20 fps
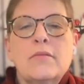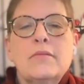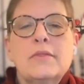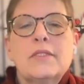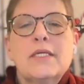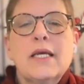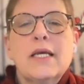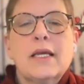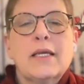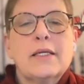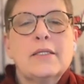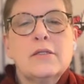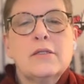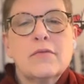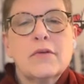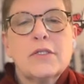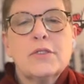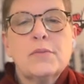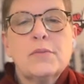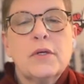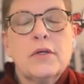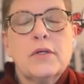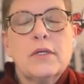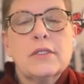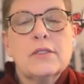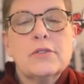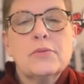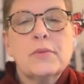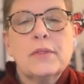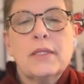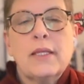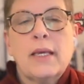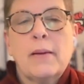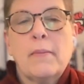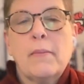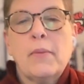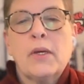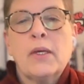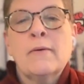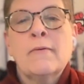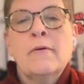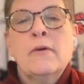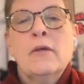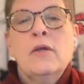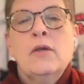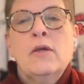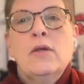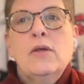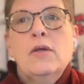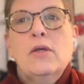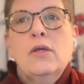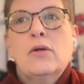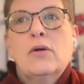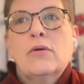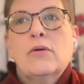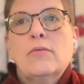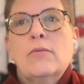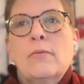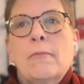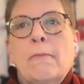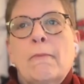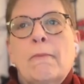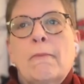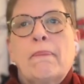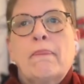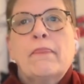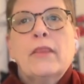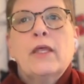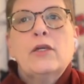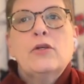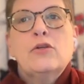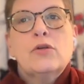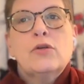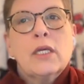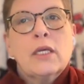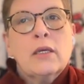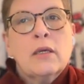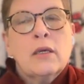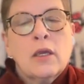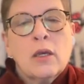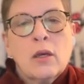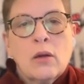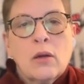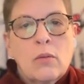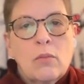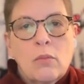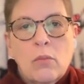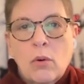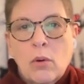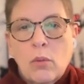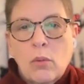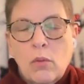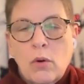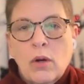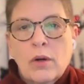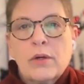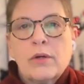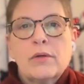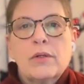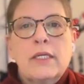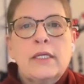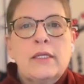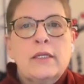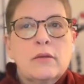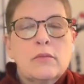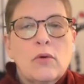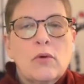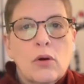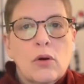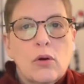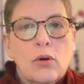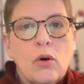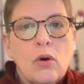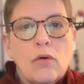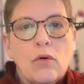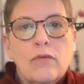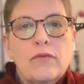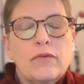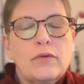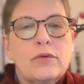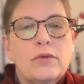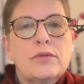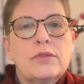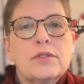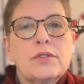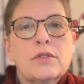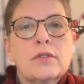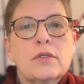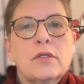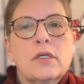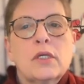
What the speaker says: decades of experience with that, but, you know, drinking more water, eating more whole foods,